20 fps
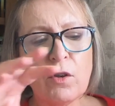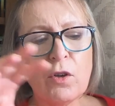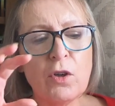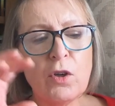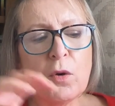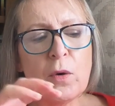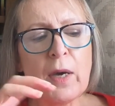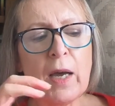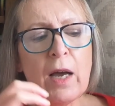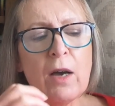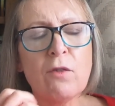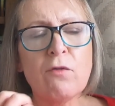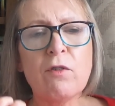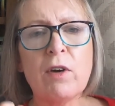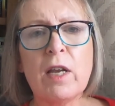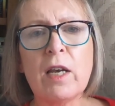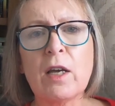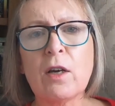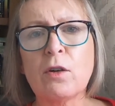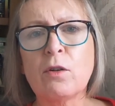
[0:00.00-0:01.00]
you get a
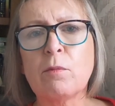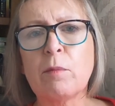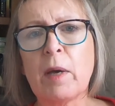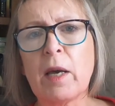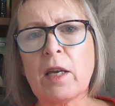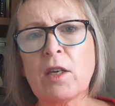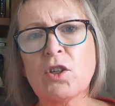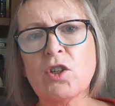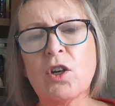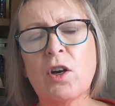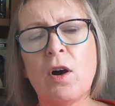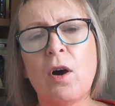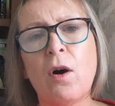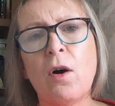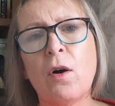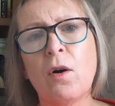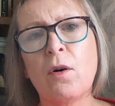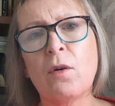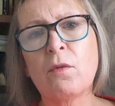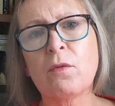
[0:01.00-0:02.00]
really good picture
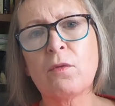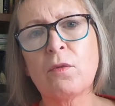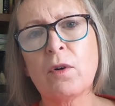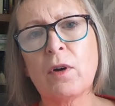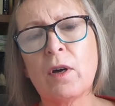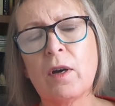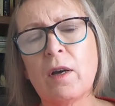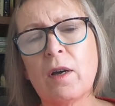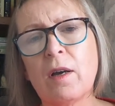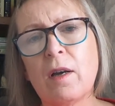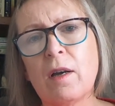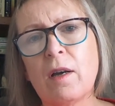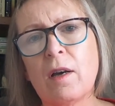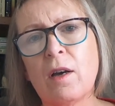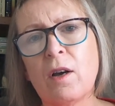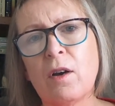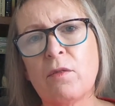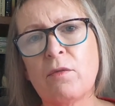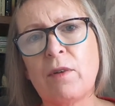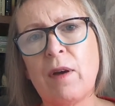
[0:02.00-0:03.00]
of
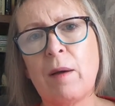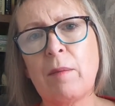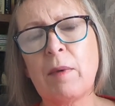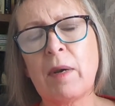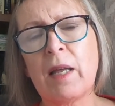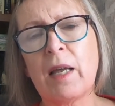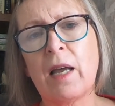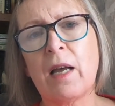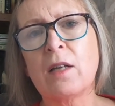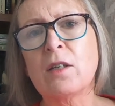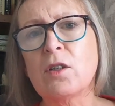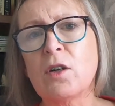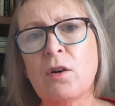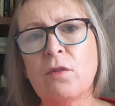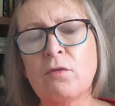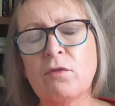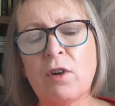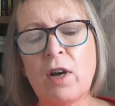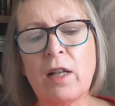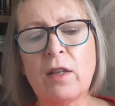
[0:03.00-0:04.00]
her family and
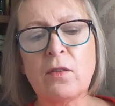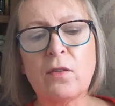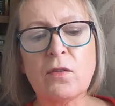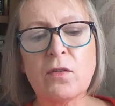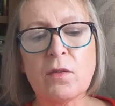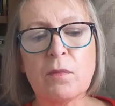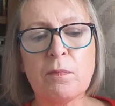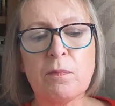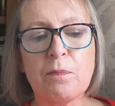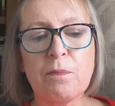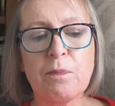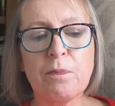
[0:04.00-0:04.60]
her friends.